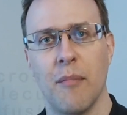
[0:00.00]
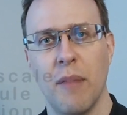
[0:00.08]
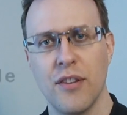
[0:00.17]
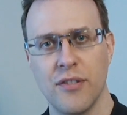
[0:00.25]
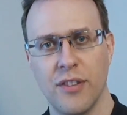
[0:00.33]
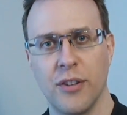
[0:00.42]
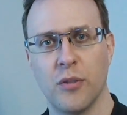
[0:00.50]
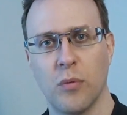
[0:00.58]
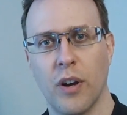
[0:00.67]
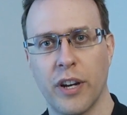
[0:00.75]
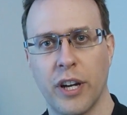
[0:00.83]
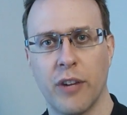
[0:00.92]
Imagine that you're
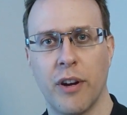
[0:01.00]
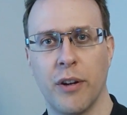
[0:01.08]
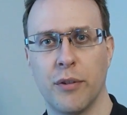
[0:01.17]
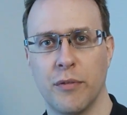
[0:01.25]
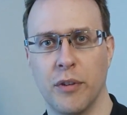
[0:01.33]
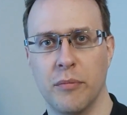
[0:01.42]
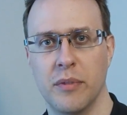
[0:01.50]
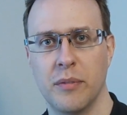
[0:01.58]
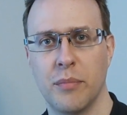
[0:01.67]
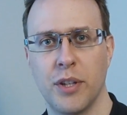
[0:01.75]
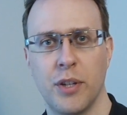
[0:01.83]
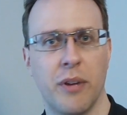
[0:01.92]
walking around a room,
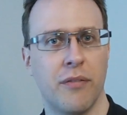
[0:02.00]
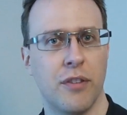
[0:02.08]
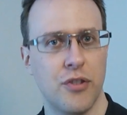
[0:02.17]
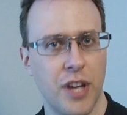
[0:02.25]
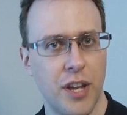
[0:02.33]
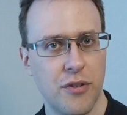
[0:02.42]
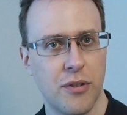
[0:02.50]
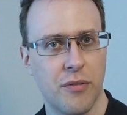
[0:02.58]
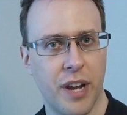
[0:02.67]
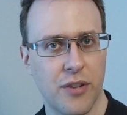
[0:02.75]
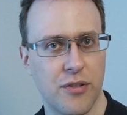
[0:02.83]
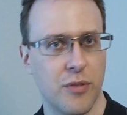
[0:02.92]
but you have to change
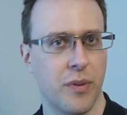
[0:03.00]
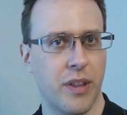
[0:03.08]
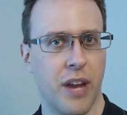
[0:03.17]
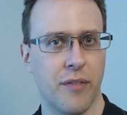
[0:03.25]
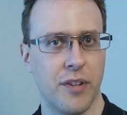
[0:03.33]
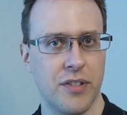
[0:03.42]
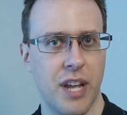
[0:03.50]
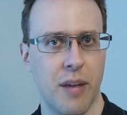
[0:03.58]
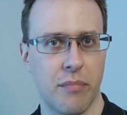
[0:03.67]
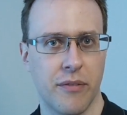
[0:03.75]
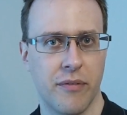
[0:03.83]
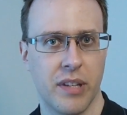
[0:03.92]
direction with every
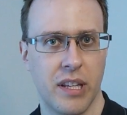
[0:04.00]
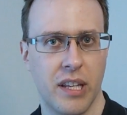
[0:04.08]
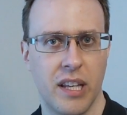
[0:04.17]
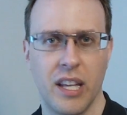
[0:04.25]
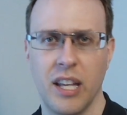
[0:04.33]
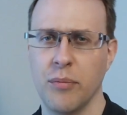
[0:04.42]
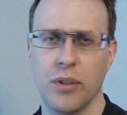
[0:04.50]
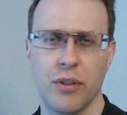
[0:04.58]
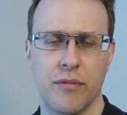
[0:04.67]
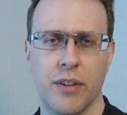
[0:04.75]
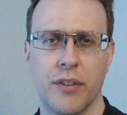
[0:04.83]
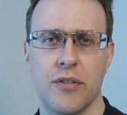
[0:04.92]
step. It would
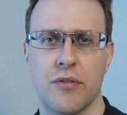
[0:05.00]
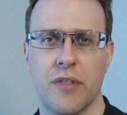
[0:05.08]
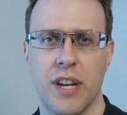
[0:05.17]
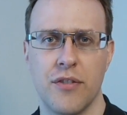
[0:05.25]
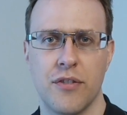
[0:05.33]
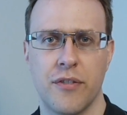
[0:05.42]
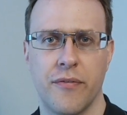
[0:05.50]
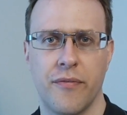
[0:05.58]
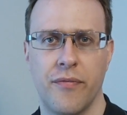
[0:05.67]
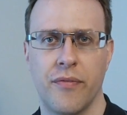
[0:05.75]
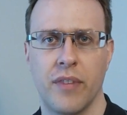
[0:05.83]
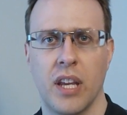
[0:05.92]
look very strange.
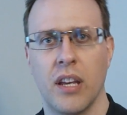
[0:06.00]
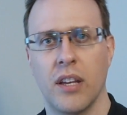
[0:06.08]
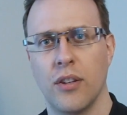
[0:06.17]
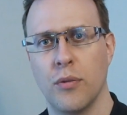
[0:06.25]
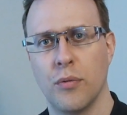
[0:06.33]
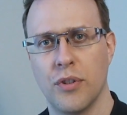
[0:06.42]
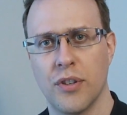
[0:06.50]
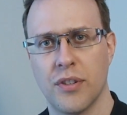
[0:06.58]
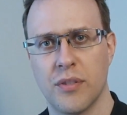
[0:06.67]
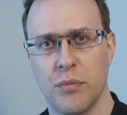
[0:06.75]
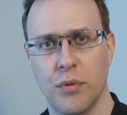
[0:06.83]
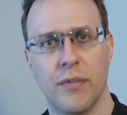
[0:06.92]
You would
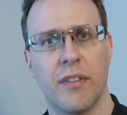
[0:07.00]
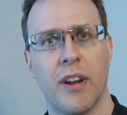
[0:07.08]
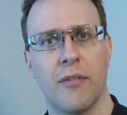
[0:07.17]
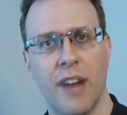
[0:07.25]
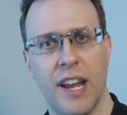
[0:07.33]
just move around